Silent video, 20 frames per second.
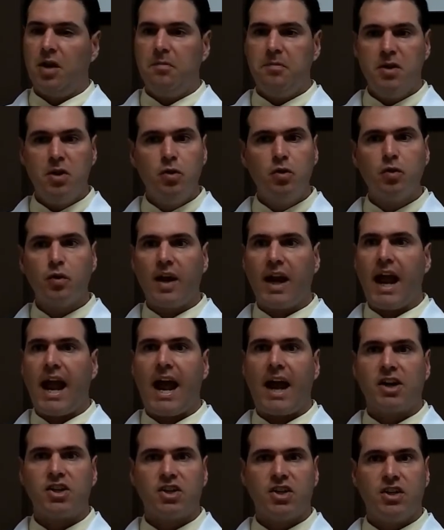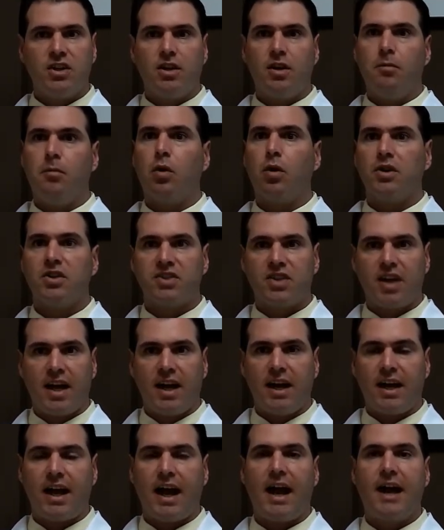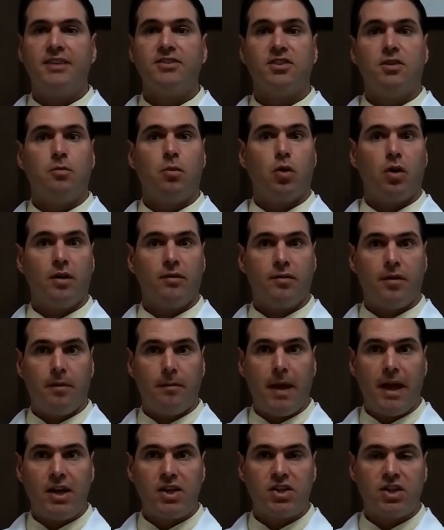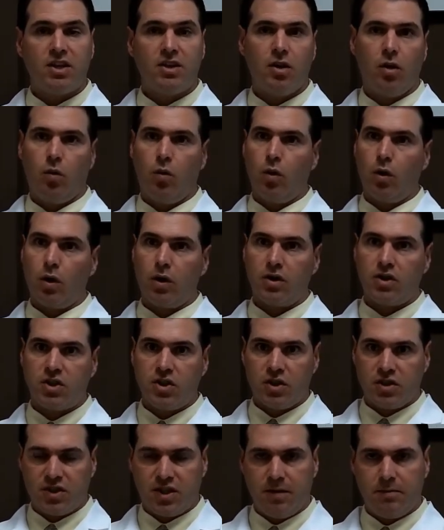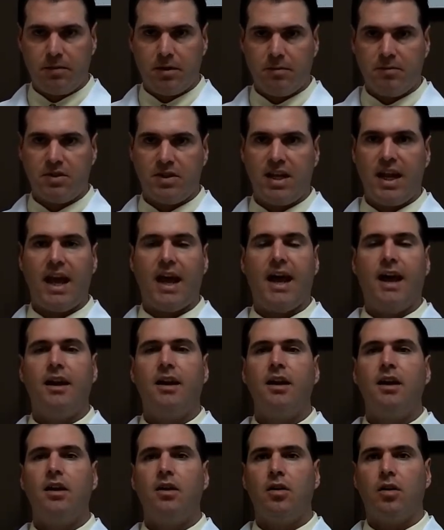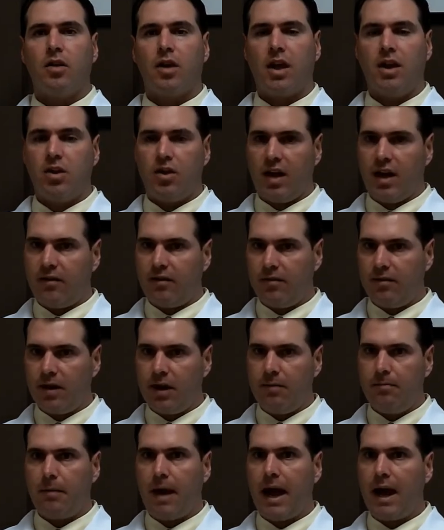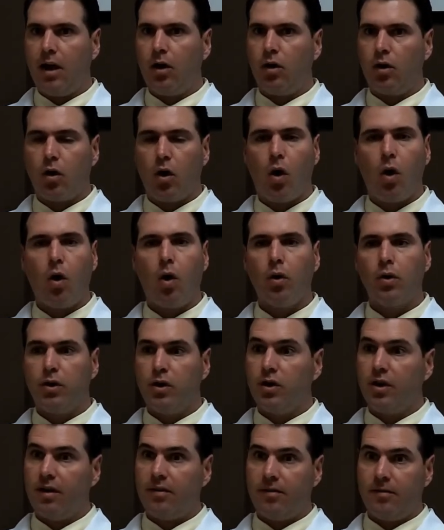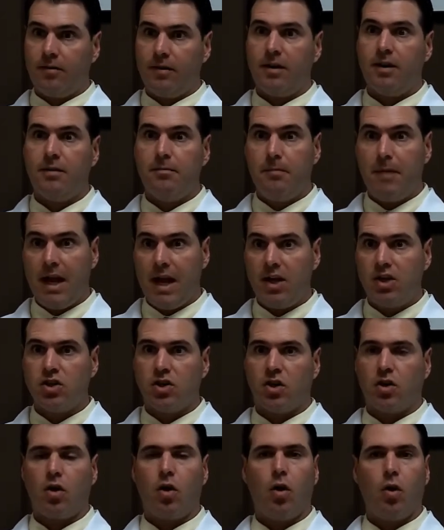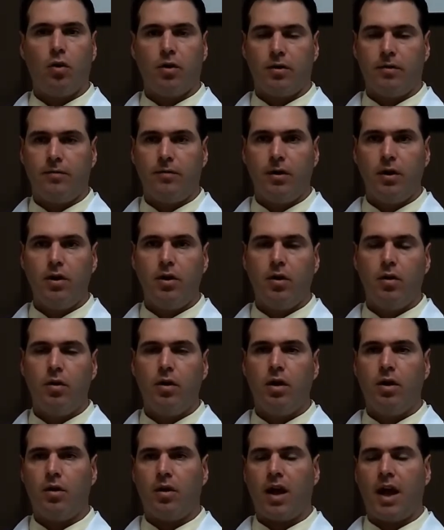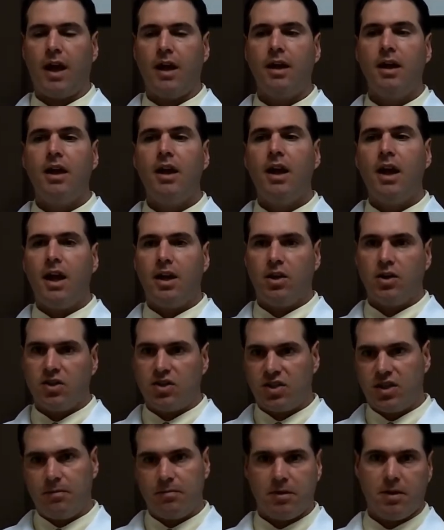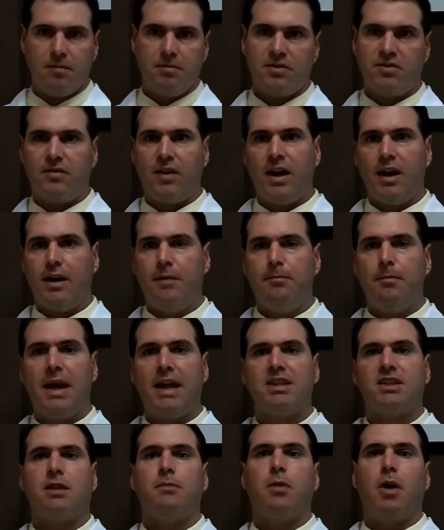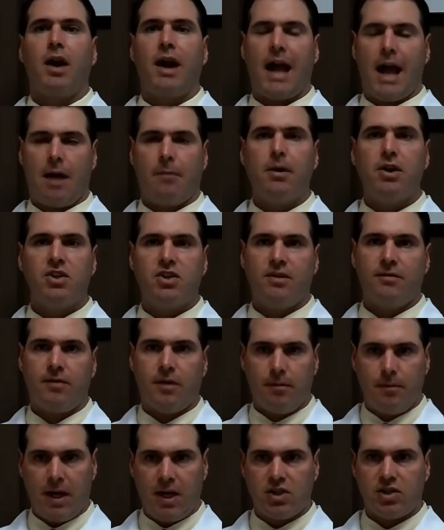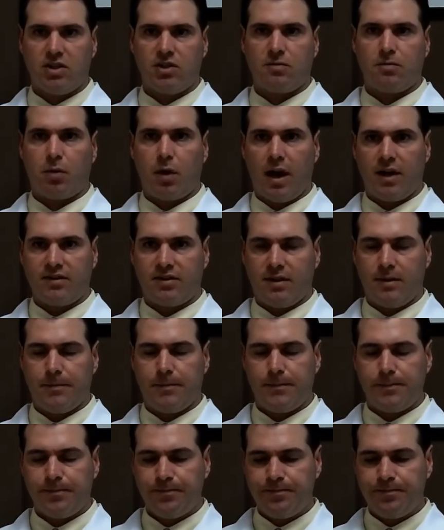immune reaction, the more cytokines, the more inflammation, the worse your symptoms get. Okay, you can have a very mild cold, or you can have a very major cold or flu. Okay, and your symptoms vary based upon how much inflammation is present.